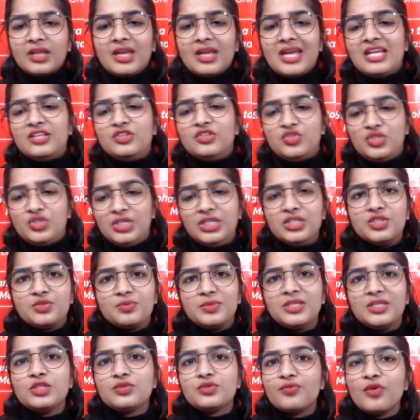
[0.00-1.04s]
and genes
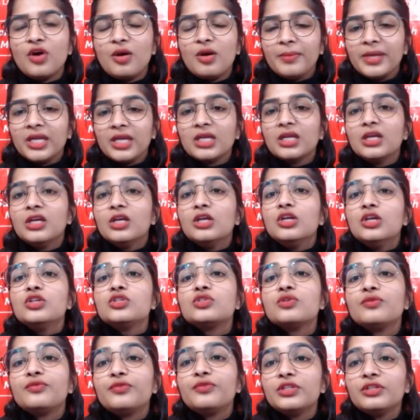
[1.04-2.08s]
means forming.
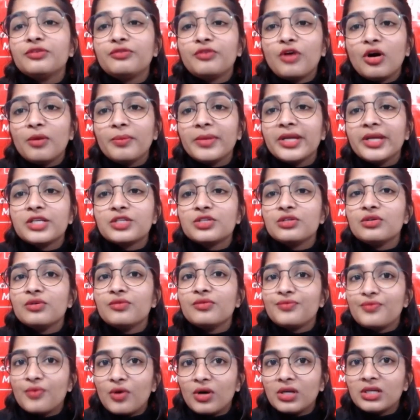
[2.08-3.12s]
So for the formation
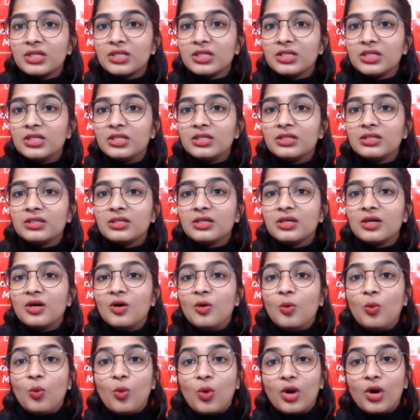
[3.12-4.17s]
of water,
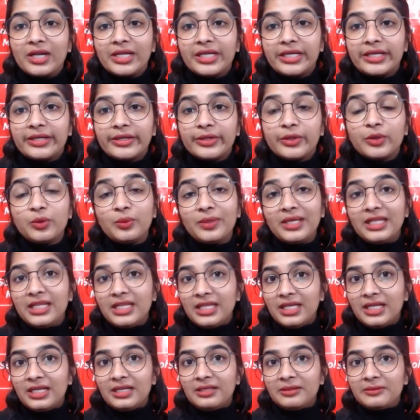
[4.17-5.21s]
what do we
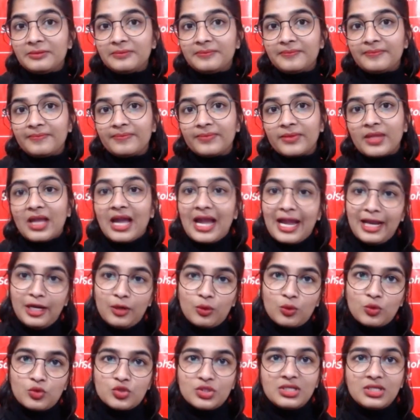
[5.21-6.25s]
need?
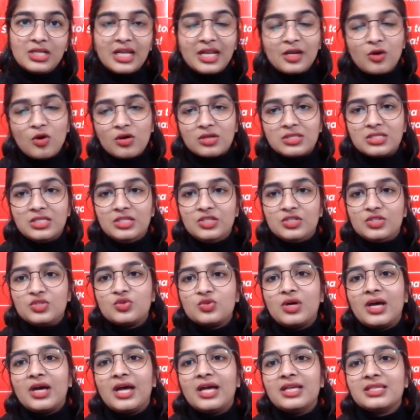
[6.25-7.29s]
Hydrogen and oxygen.
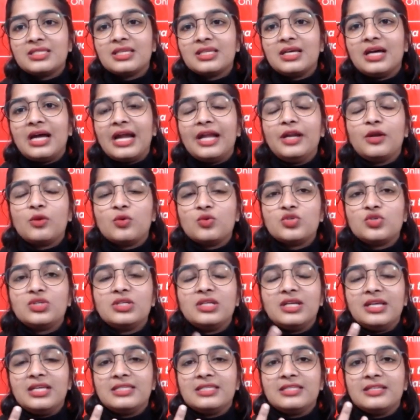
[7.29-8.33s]
So as hydrogen
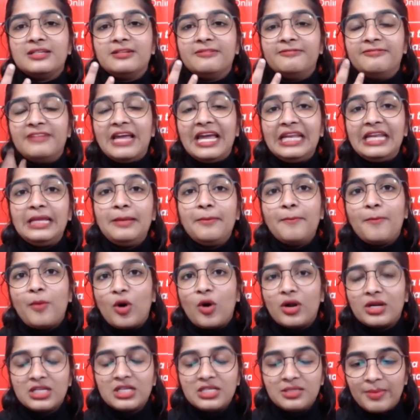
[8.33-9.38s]
is a very
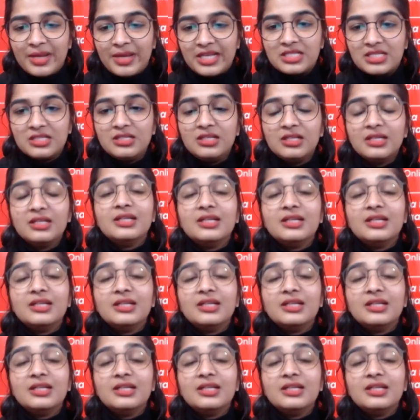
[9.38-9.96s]
important metal